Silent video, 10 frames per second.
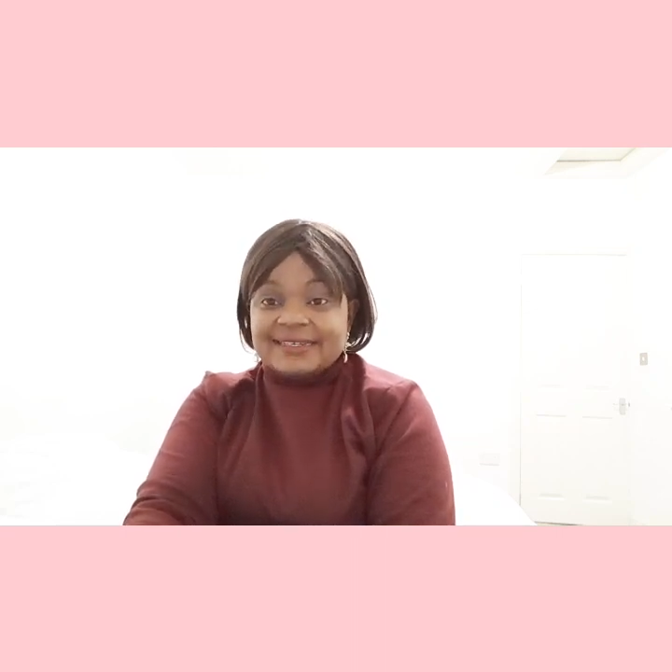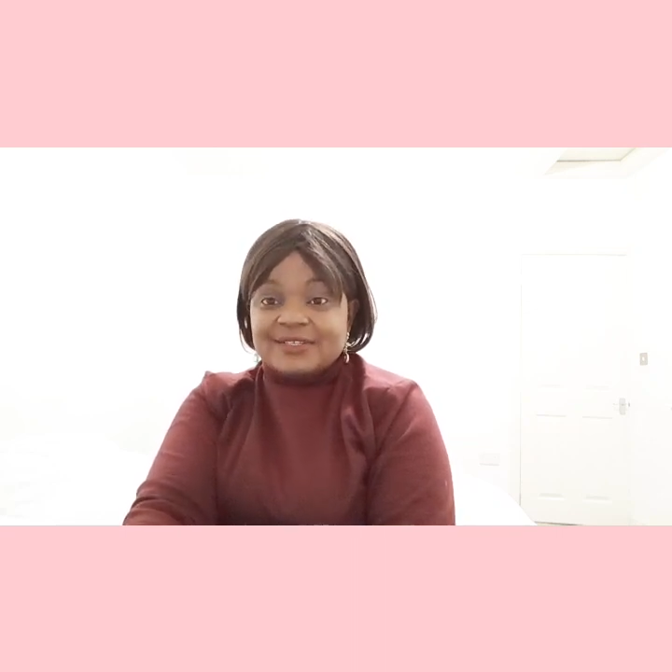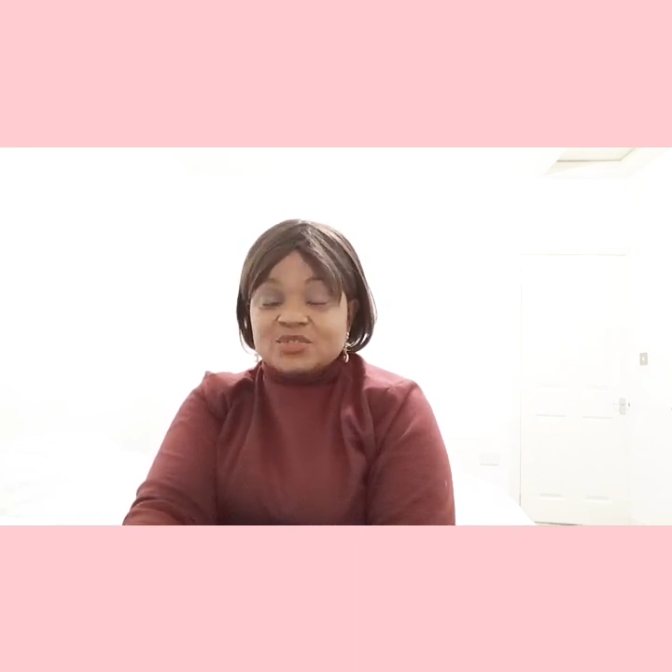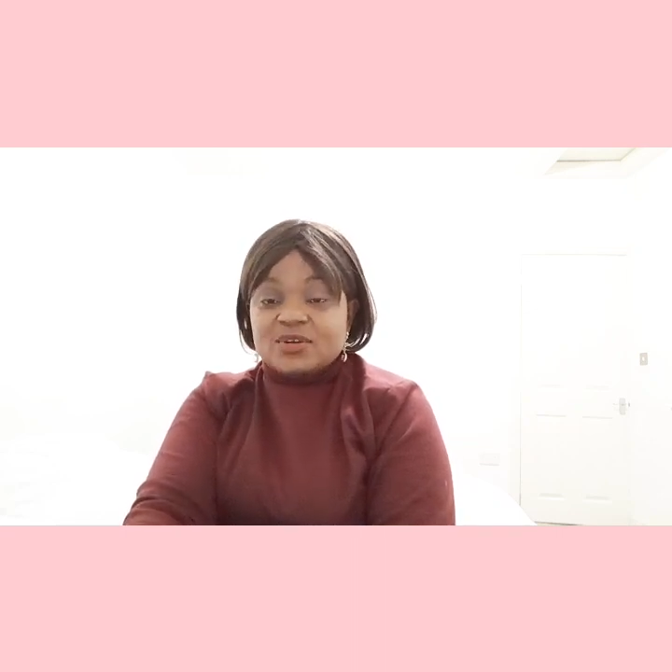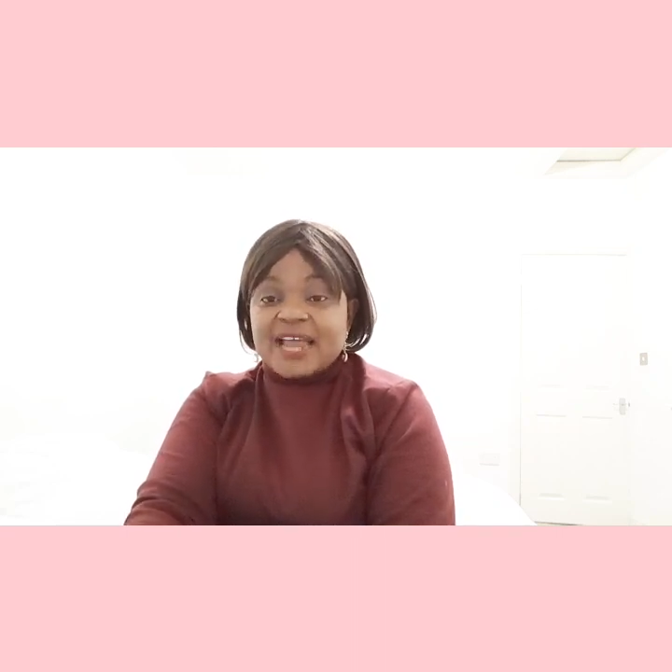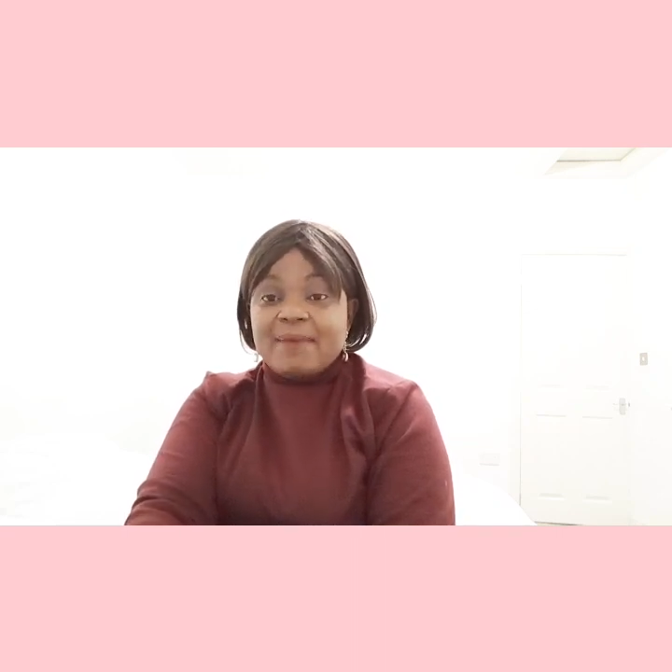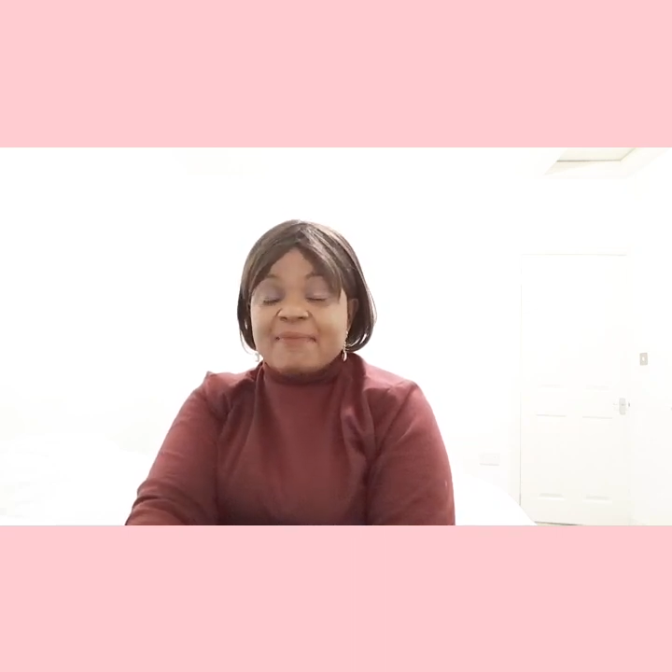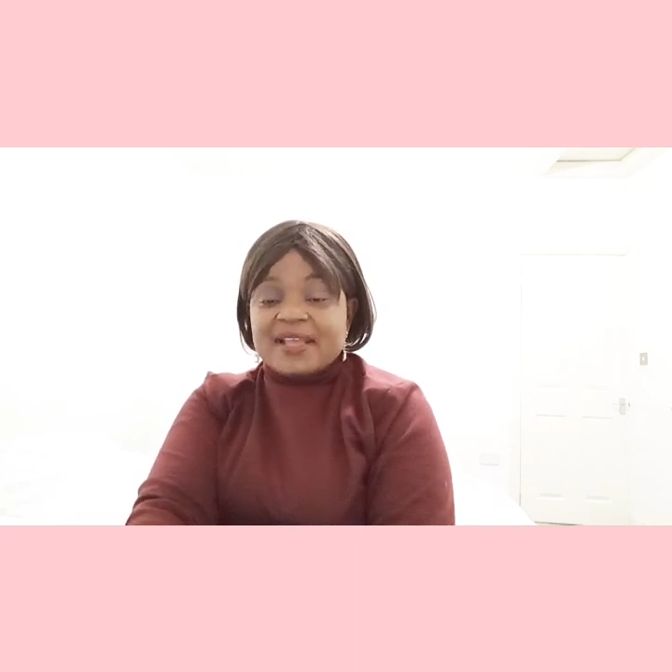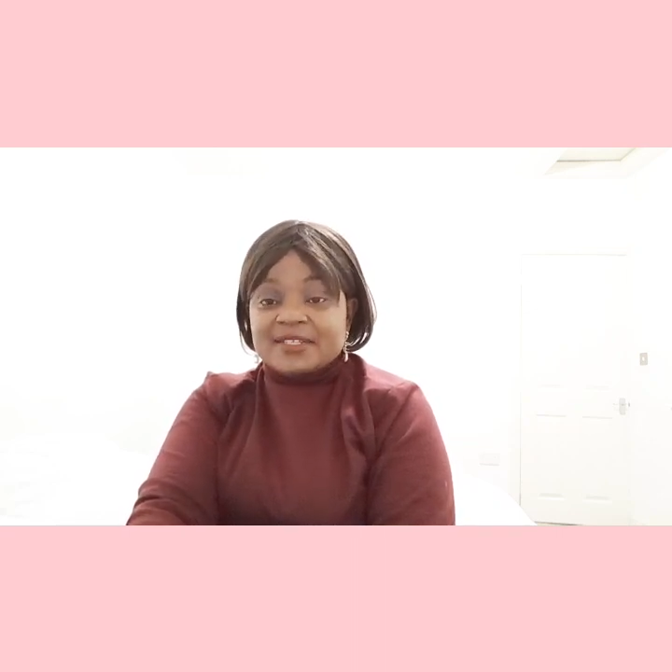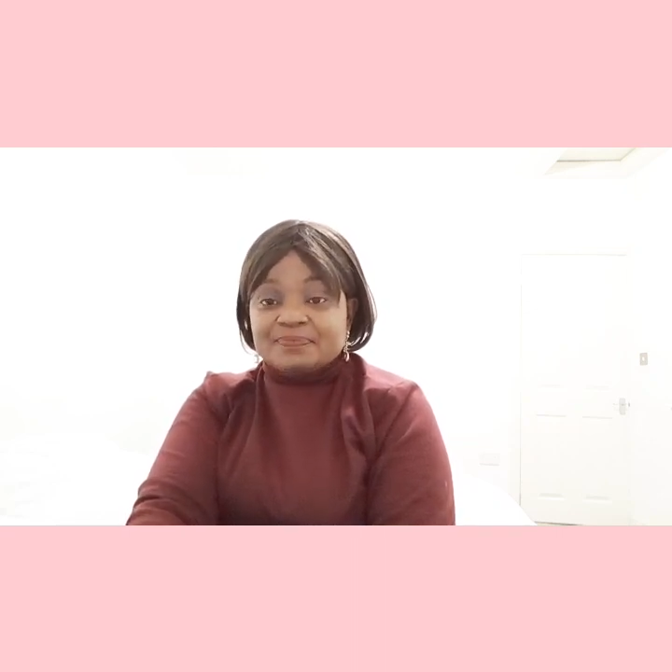So that
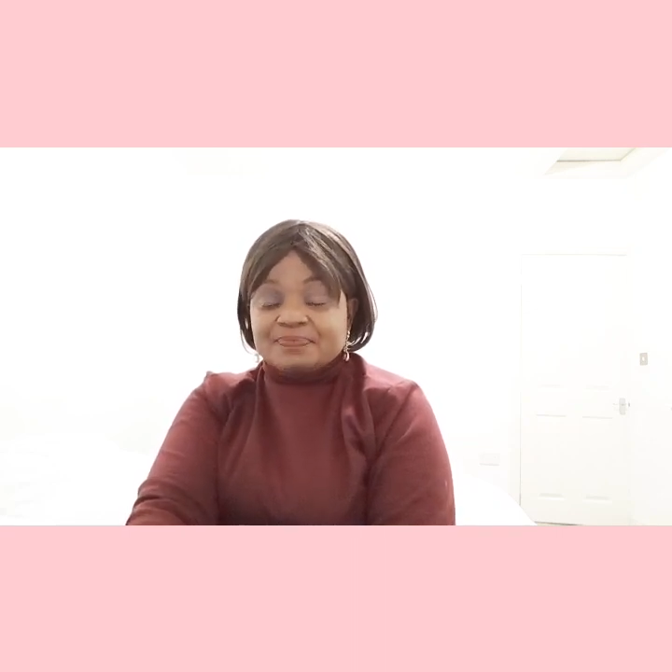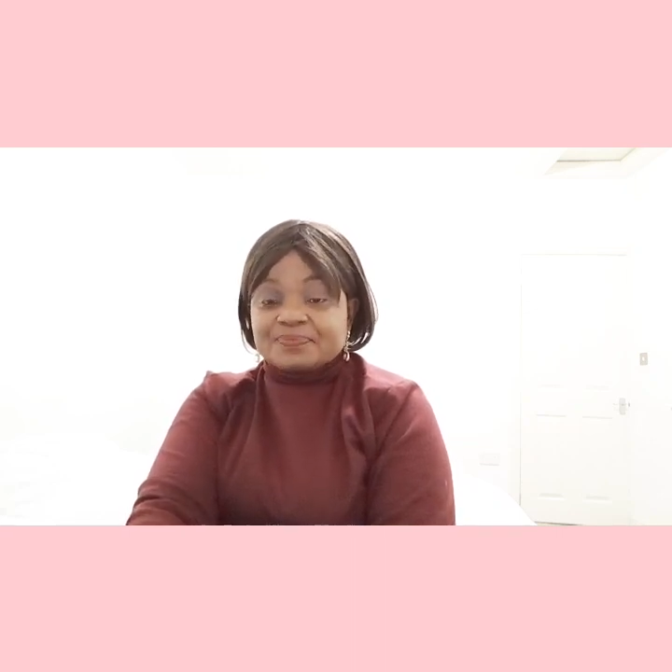means,